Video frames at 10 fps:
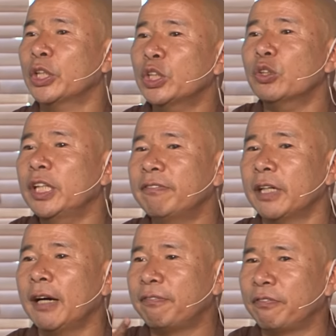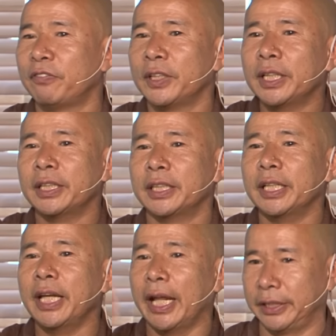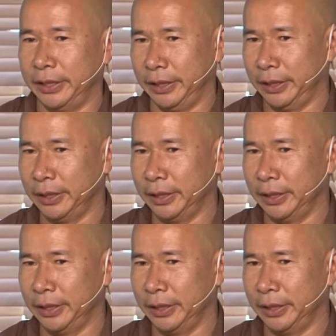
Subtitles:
to lift up the net.